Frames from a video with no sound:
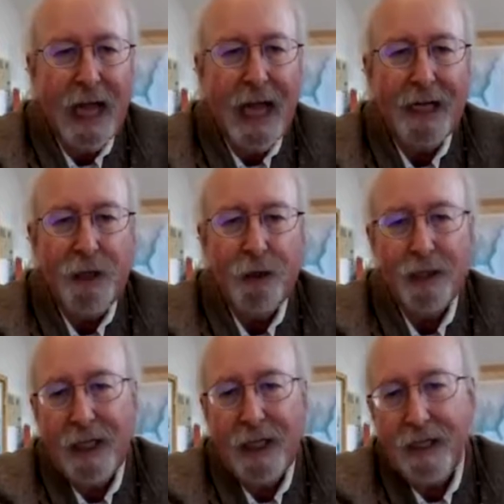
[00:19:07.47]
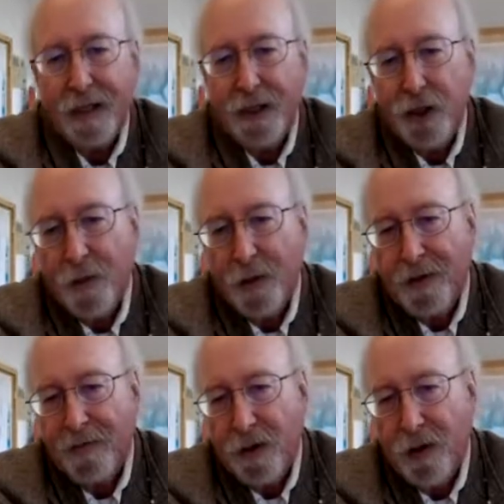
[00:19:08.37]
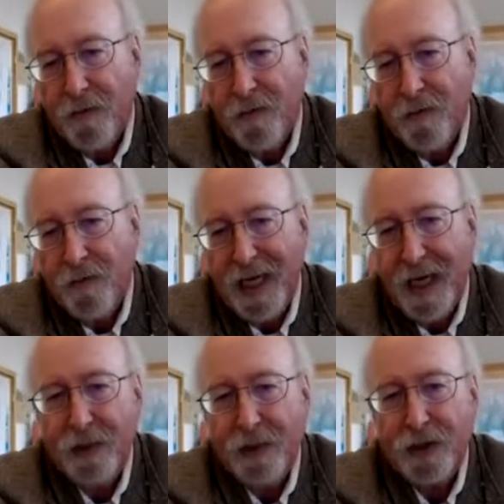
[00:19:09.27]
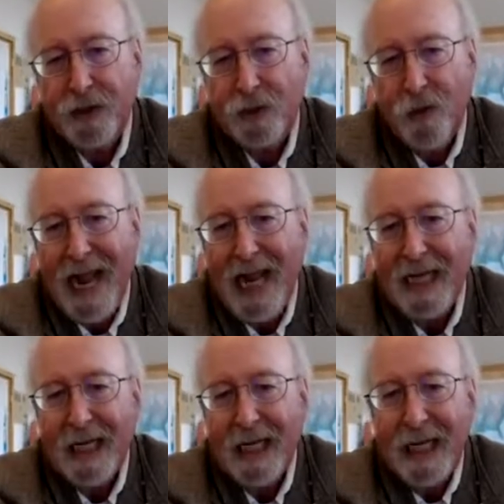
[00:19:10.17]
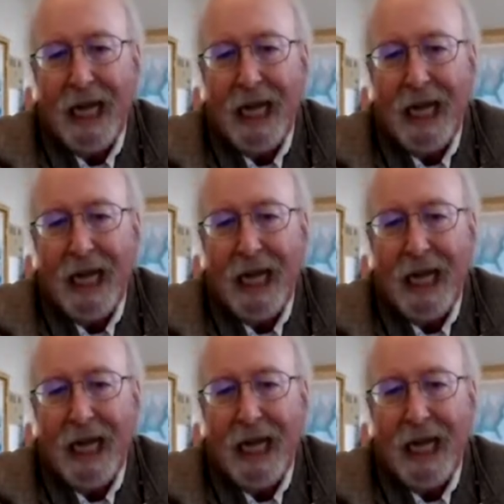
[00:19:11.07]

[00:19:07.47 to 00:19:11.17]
And you can see this cumulative curve becomes straight,